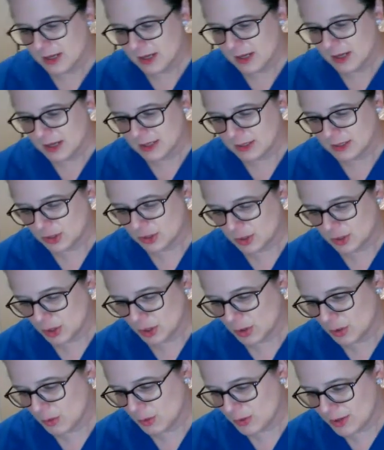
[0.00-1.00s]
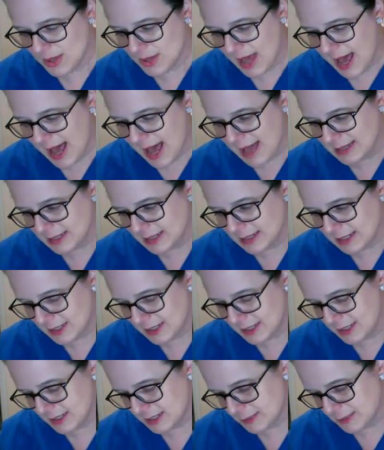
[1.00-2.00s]
So that
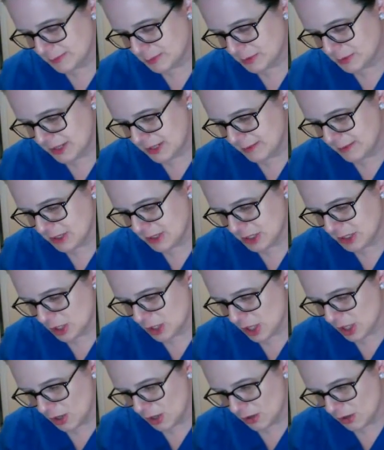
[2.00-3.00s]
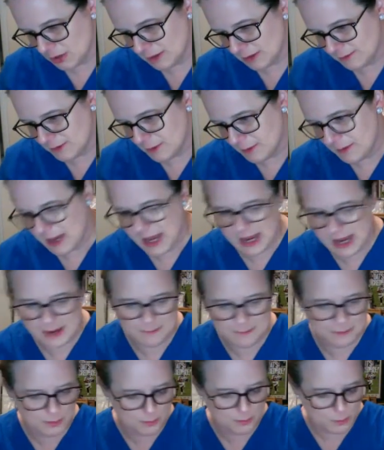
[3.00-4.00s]
is pretty much all of the
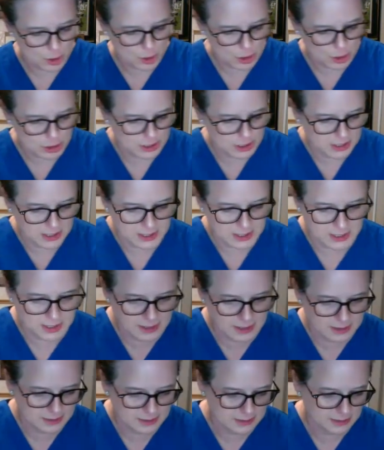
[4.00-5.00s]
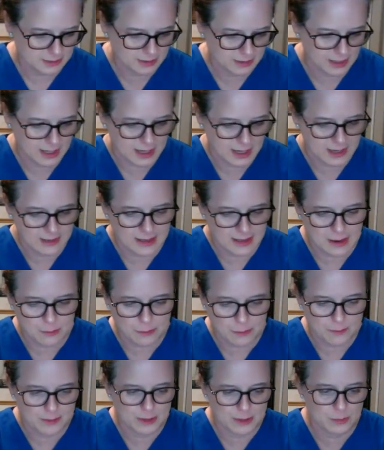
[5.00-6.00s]
paperwork, okay, that
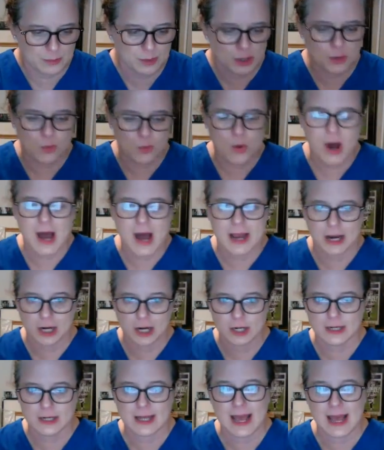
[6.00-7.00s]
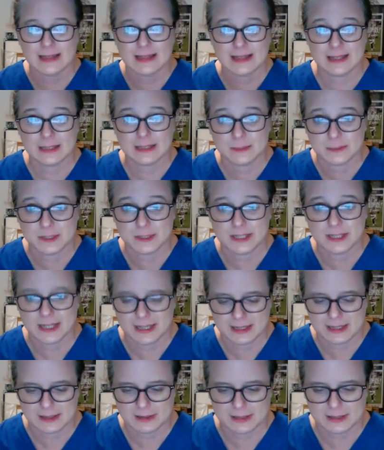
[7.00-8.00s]
will be required at this
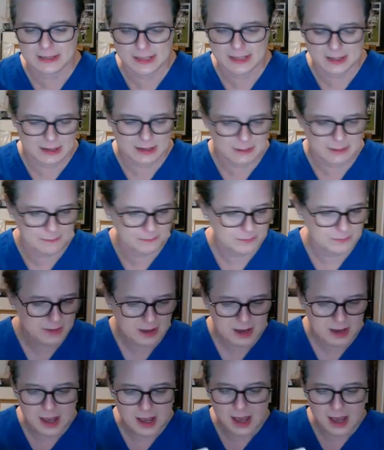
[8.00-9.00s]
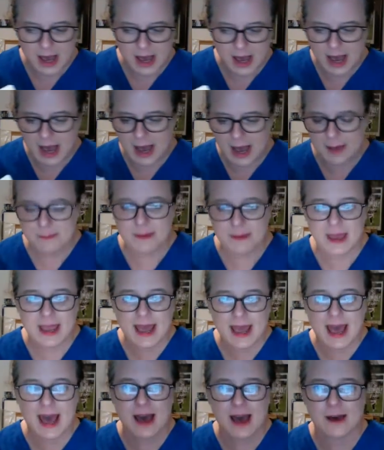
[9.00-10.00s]
particular time. I may
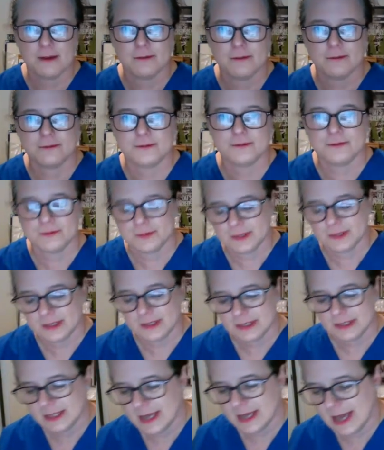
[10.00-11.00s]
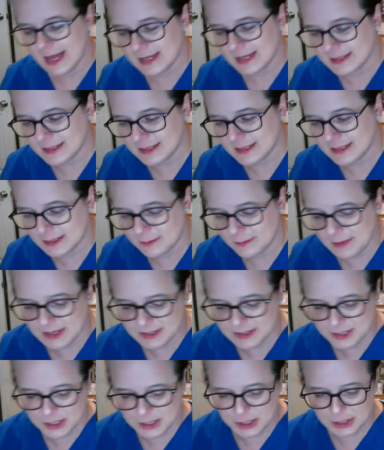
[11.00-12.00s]
have, as the
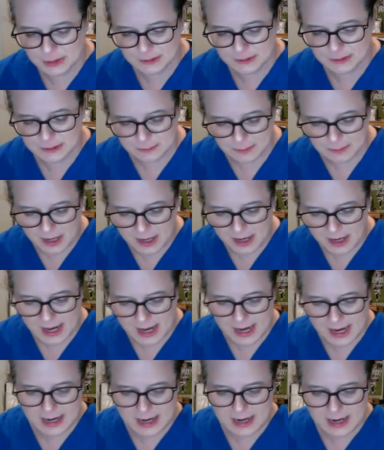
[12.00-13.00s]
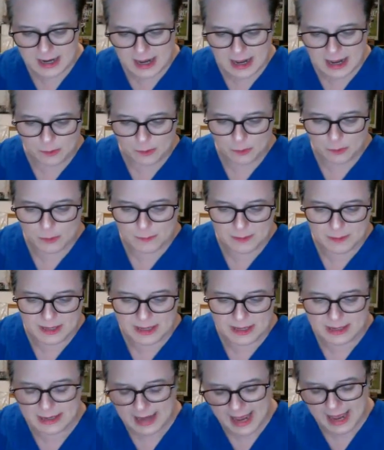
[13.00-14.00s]
semester goes by, I will
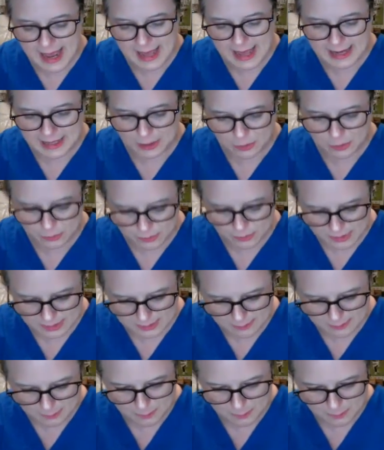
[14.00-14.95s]
be adding on